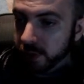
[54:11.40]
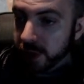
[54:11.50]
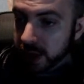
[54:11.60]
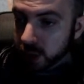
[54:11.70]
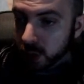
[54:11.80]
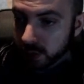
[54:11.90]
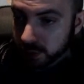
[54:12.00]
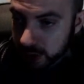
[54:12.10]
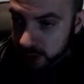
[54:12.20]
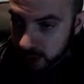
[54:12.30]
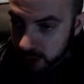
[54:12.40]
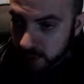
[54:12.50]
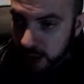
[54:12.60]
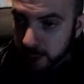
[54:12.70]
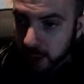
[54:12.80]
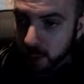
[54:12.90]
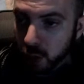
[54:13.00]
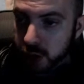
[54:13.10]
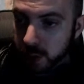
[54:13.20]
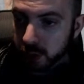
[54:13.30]
finished Squadron 42 free up a lot
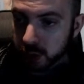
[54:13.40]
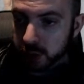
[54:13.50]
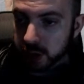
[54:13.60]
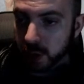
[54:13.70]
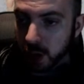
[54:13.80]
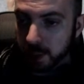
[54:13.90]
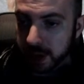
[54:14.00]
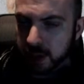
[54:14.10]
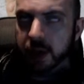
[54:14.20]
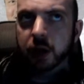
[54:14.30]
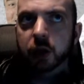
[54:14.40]
more human resources to work on the PU?